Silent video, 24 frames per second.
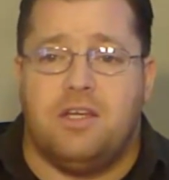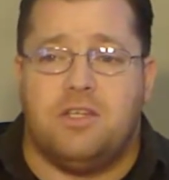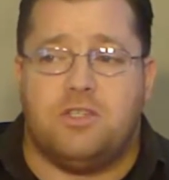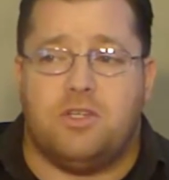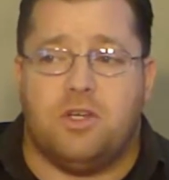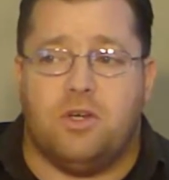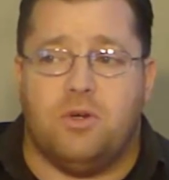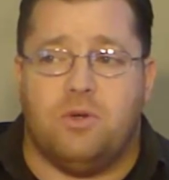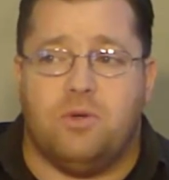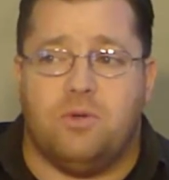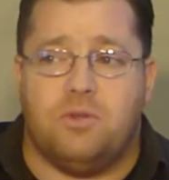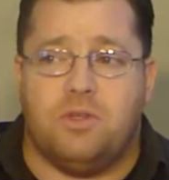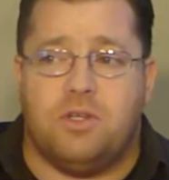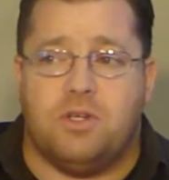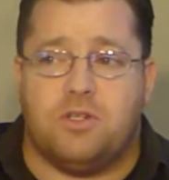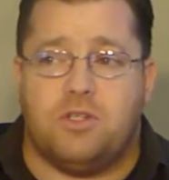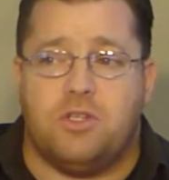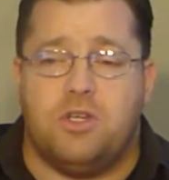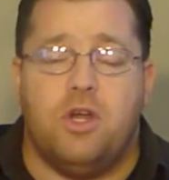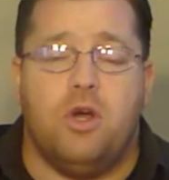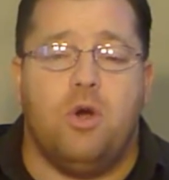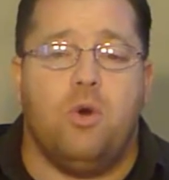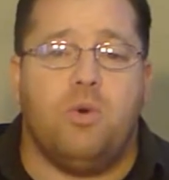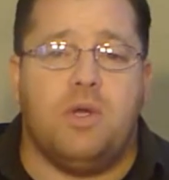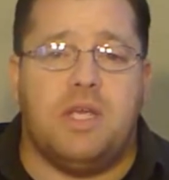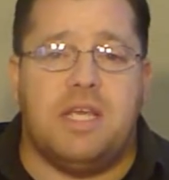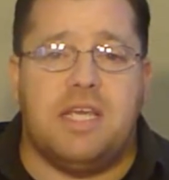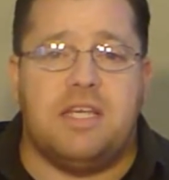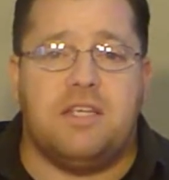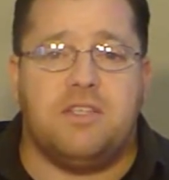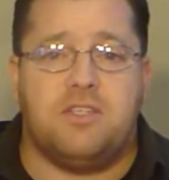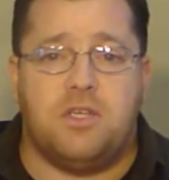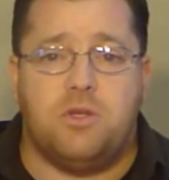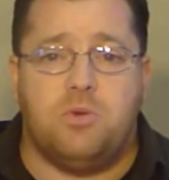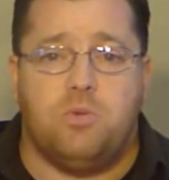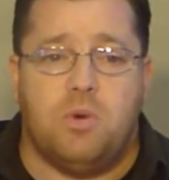So there's no
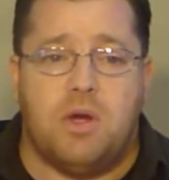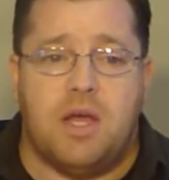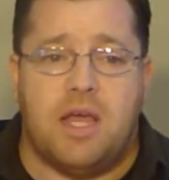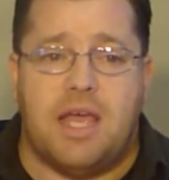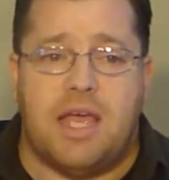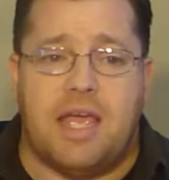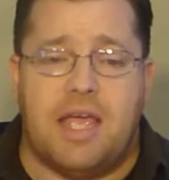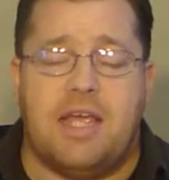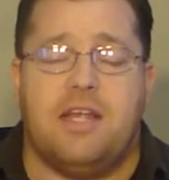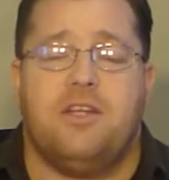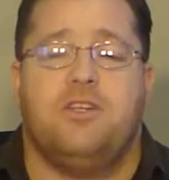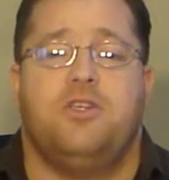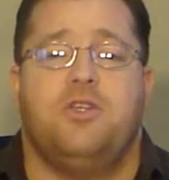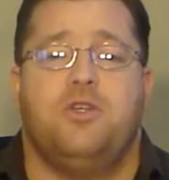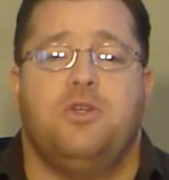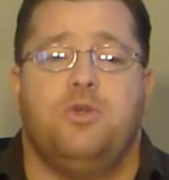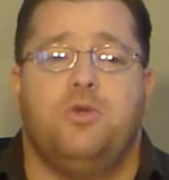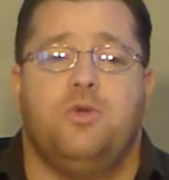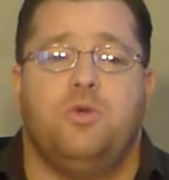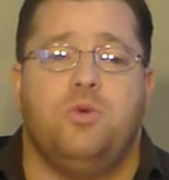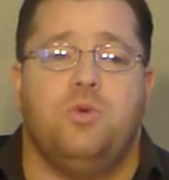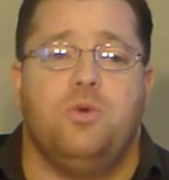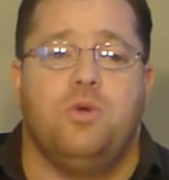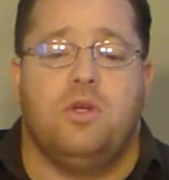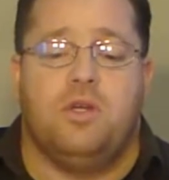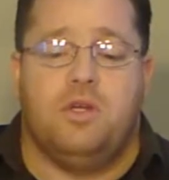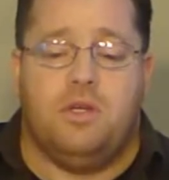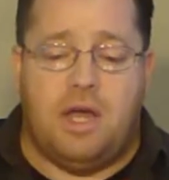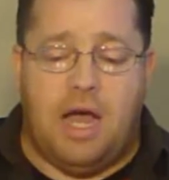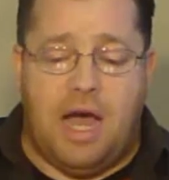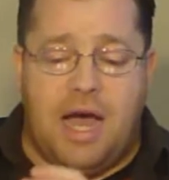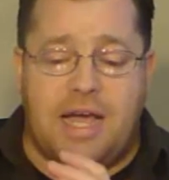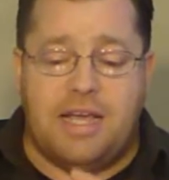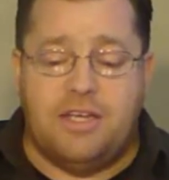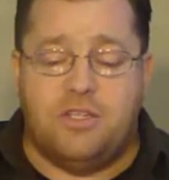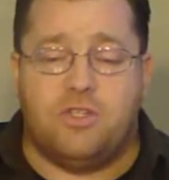easy way to
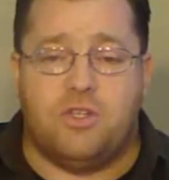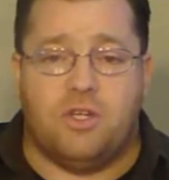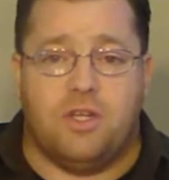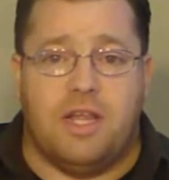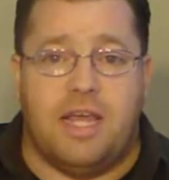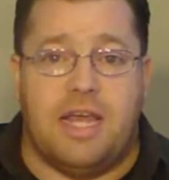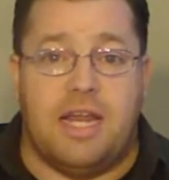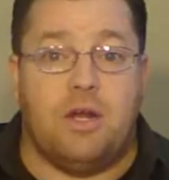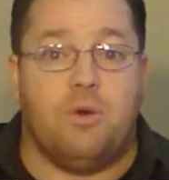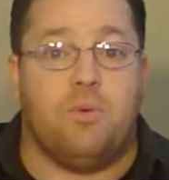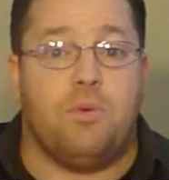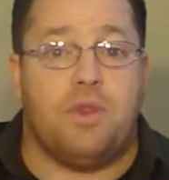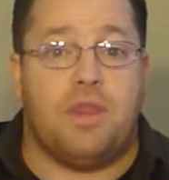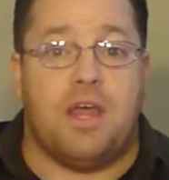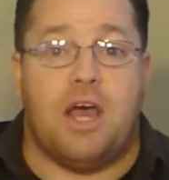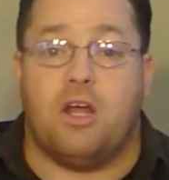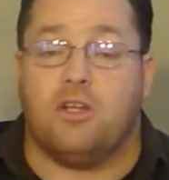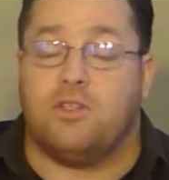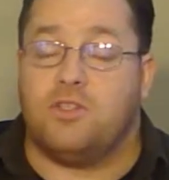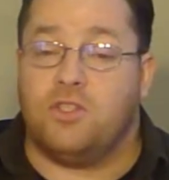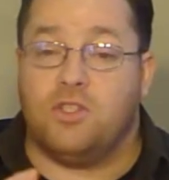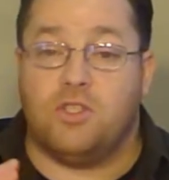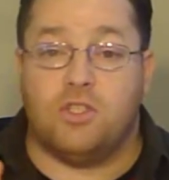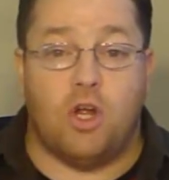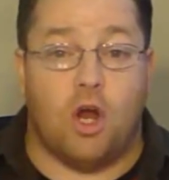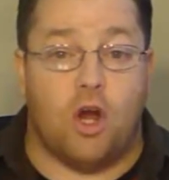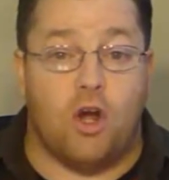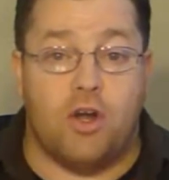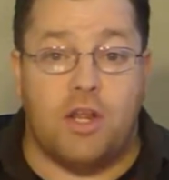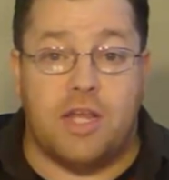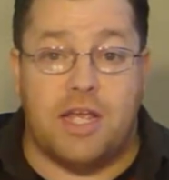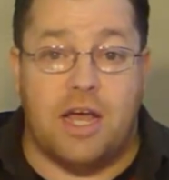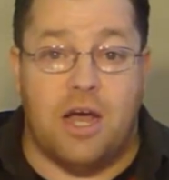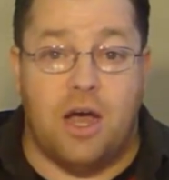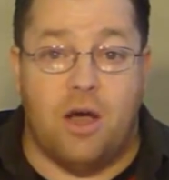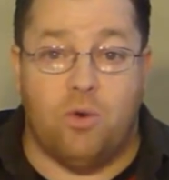isolate it without
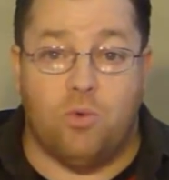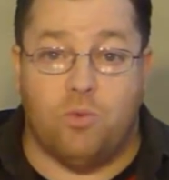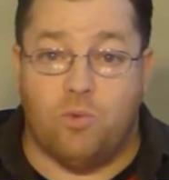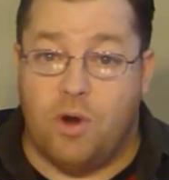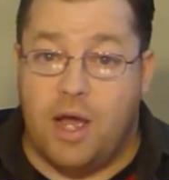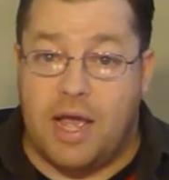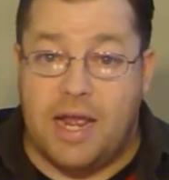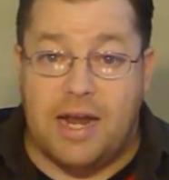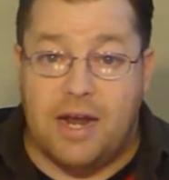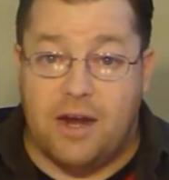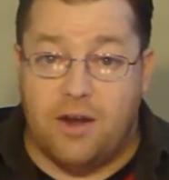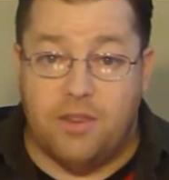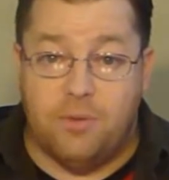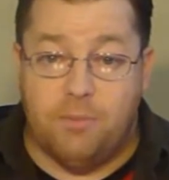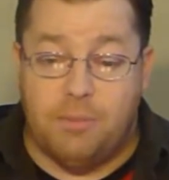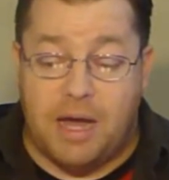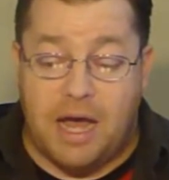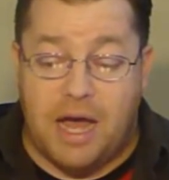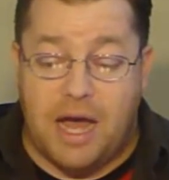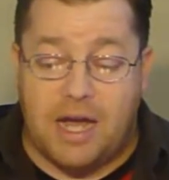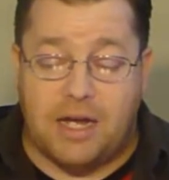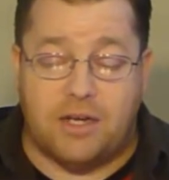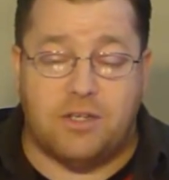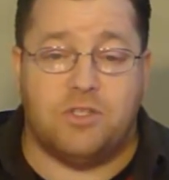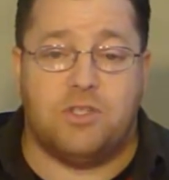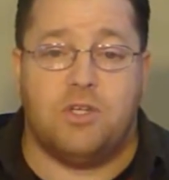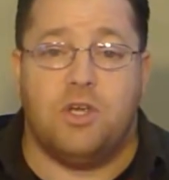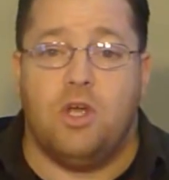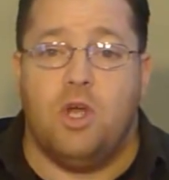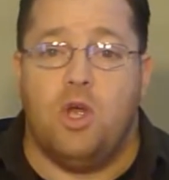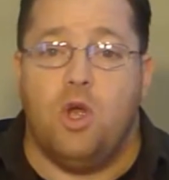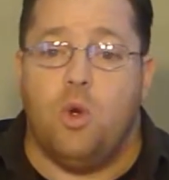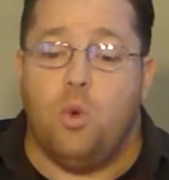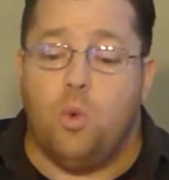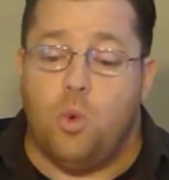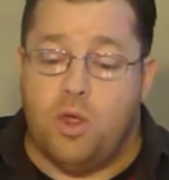starting out right out of the box
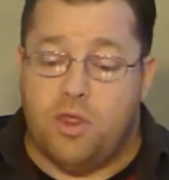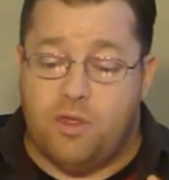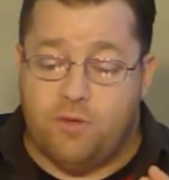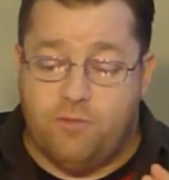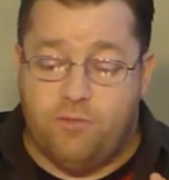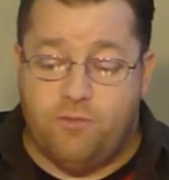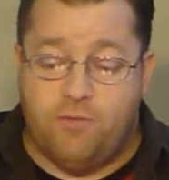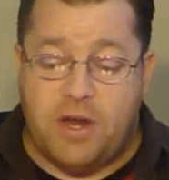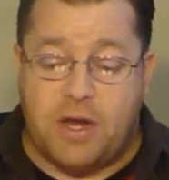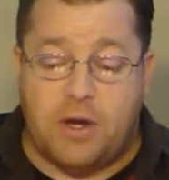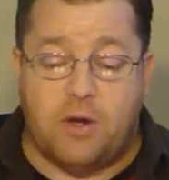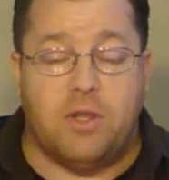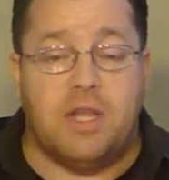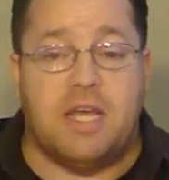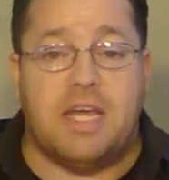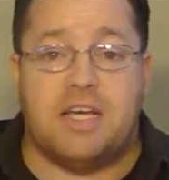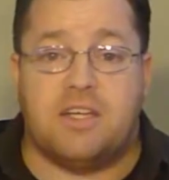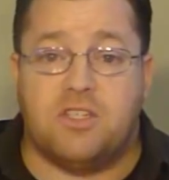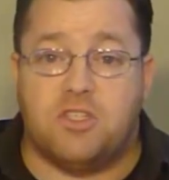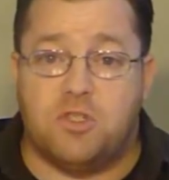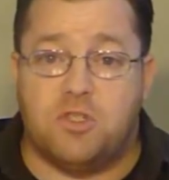with a fairly